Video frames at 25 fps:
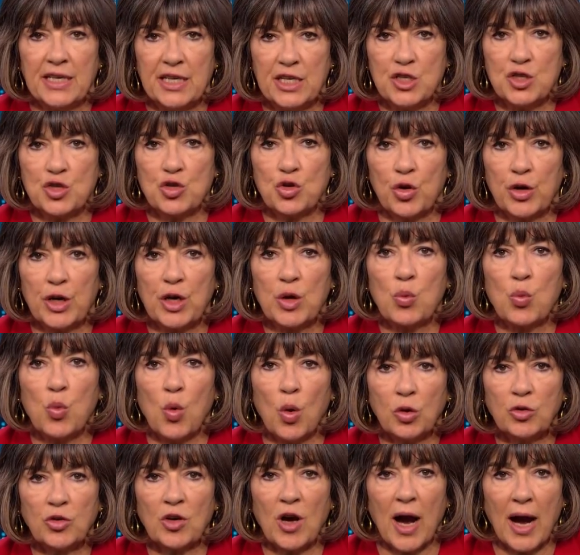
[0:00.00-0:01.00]
he's joining
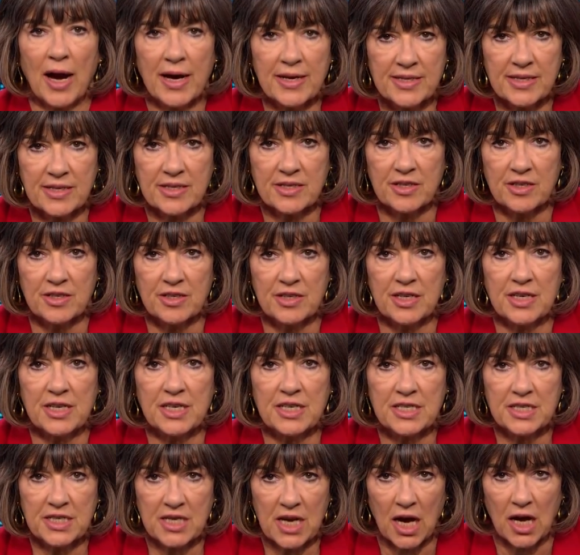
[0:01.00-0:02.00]
Walter Isaacson to
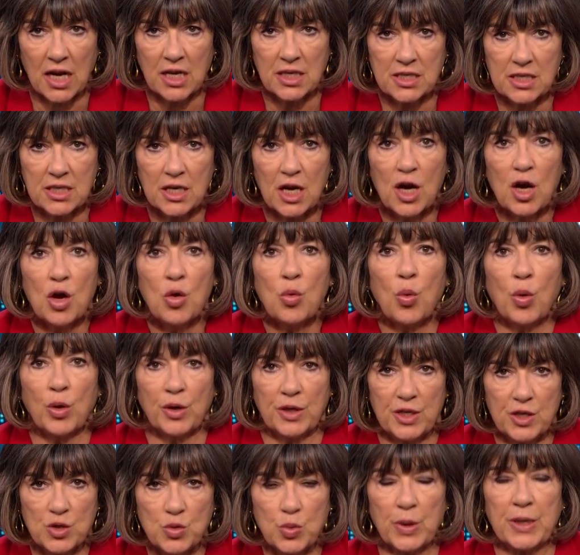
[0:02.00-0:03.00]
discuss what
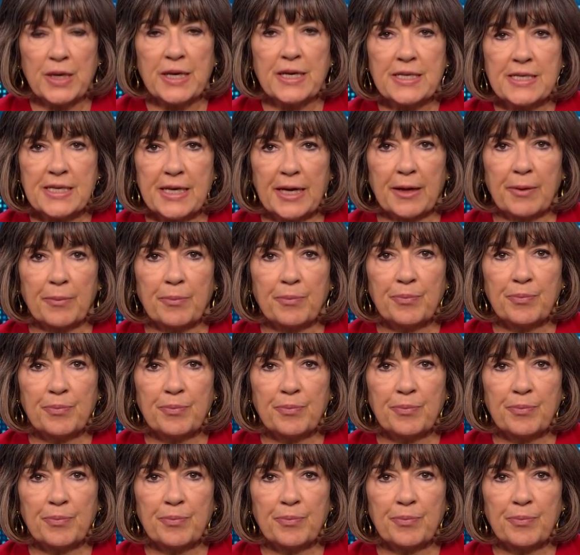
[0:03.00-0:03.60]
he's witnessing.